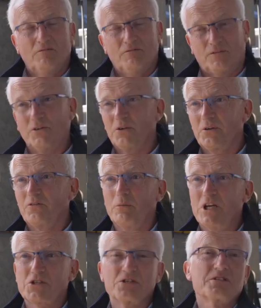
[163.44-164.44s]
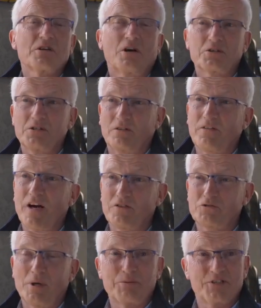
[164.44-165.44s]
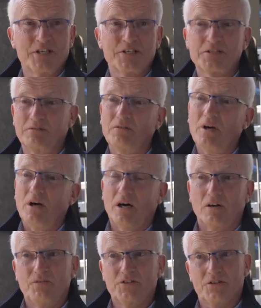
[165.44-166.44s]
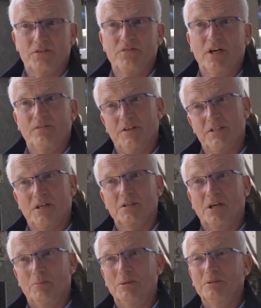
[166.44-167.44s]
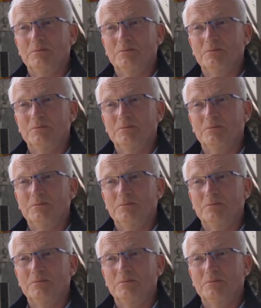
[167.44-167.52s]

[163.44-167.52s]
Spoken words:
For further information, talk to your PharVet representative or visit pharvet.com.